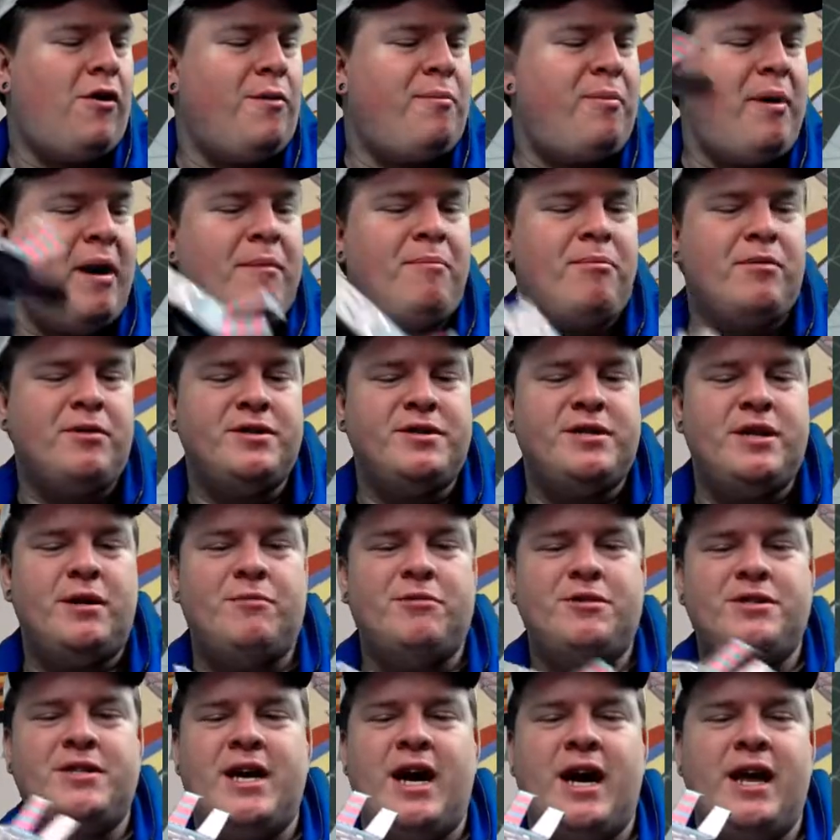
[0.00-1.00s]
paper is
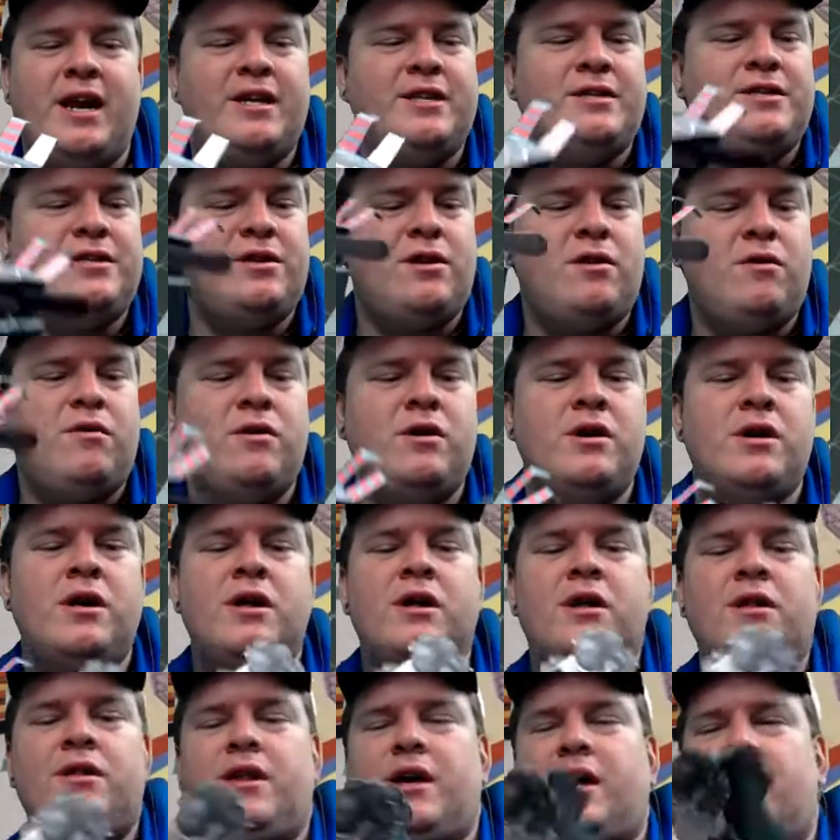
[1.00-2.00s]
double-sided, so it